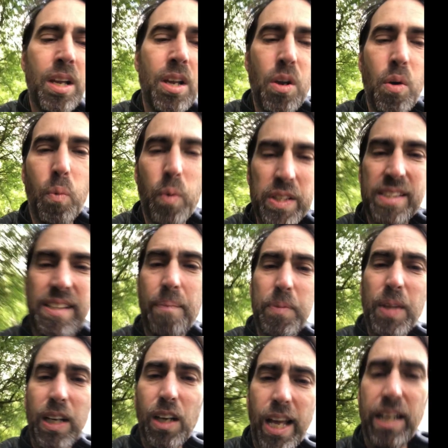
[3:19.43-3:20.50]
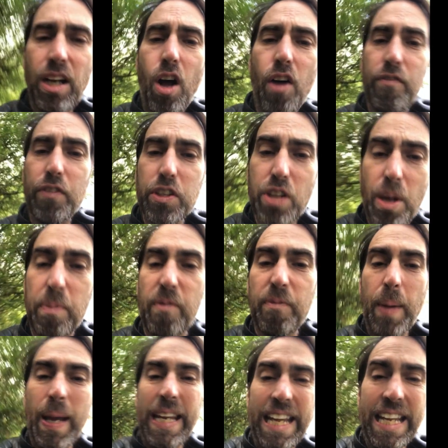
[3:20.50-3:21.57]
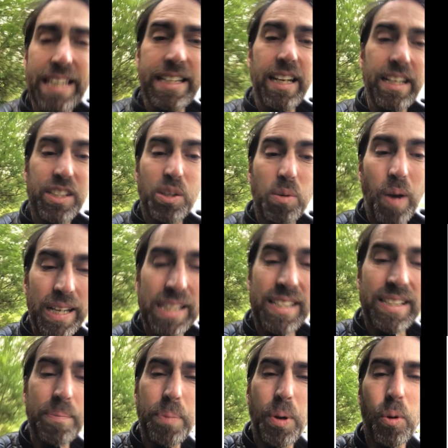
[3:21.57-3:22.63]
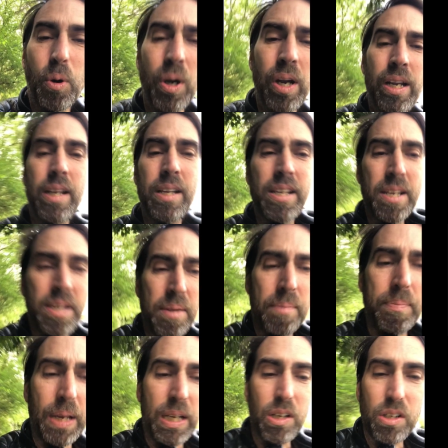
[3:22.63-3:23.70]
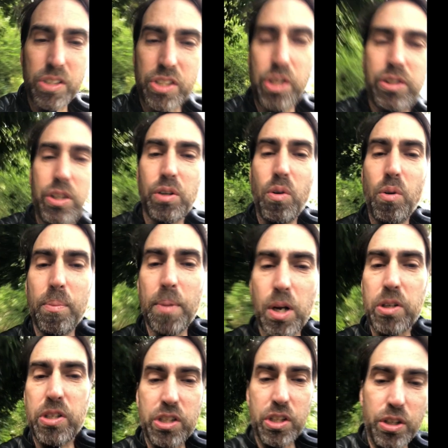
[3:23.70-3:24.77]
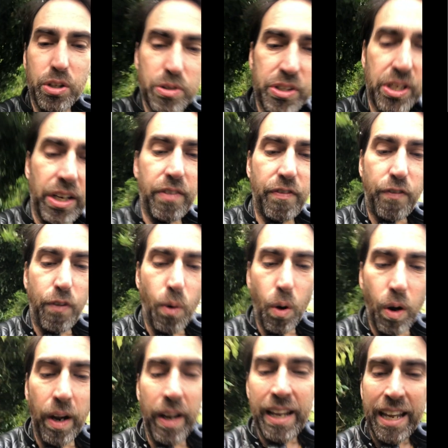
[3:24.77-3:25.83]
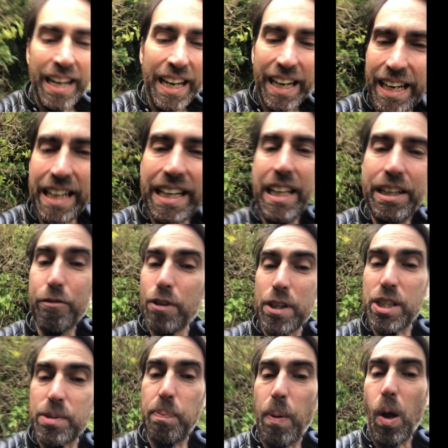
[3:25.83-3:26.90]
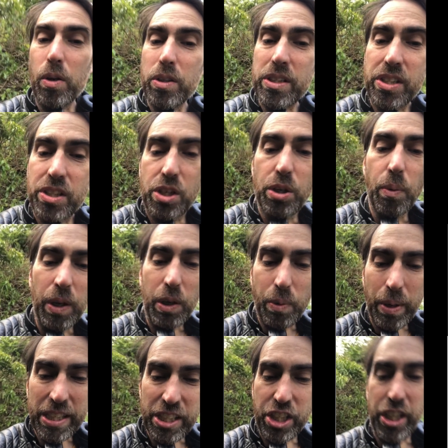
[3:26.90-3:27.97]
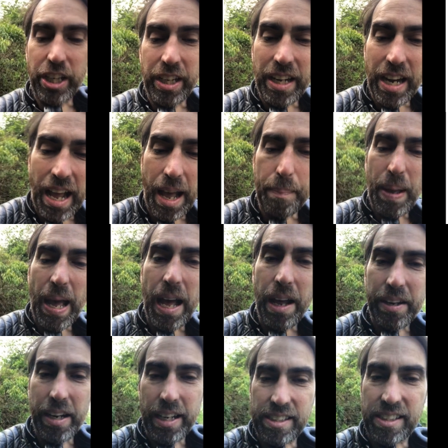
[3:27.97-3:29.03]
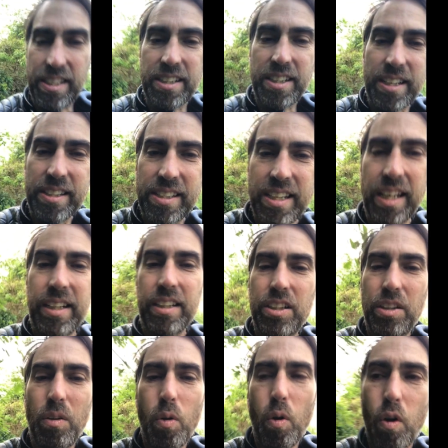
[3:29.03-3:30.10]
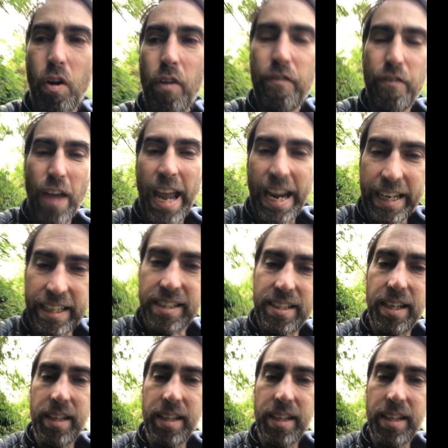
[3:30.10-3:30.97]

With something like off the top of my head, it's quite simple because you can almost use it for any response to a question about a statistic or fact.